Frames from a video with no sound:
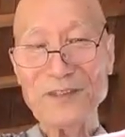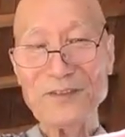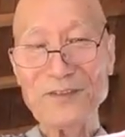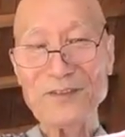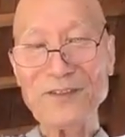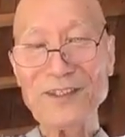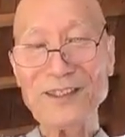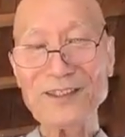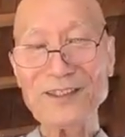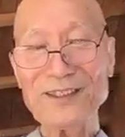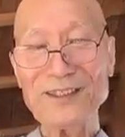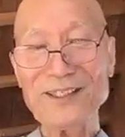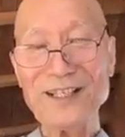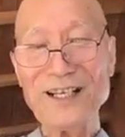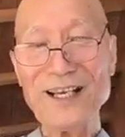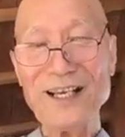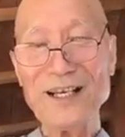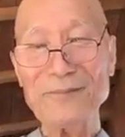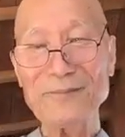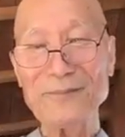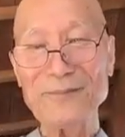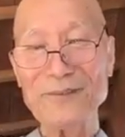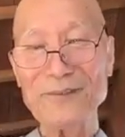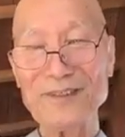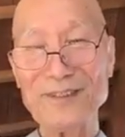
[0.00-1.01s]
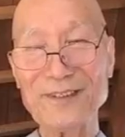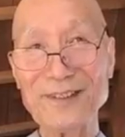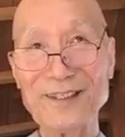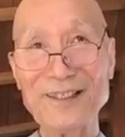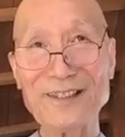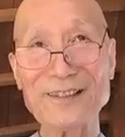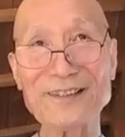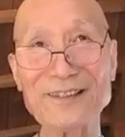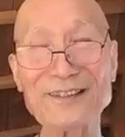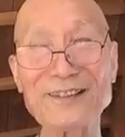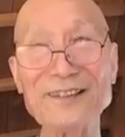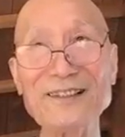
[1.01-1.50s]
what
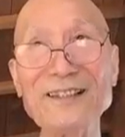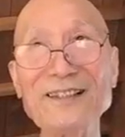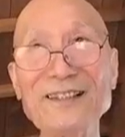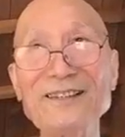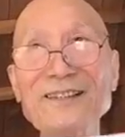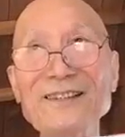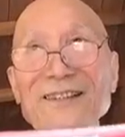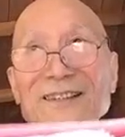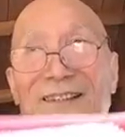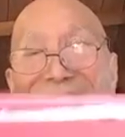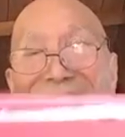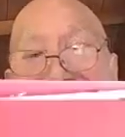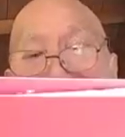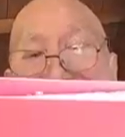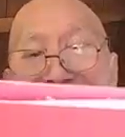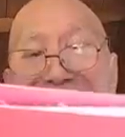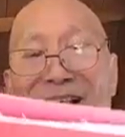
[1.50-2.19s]
happened? See,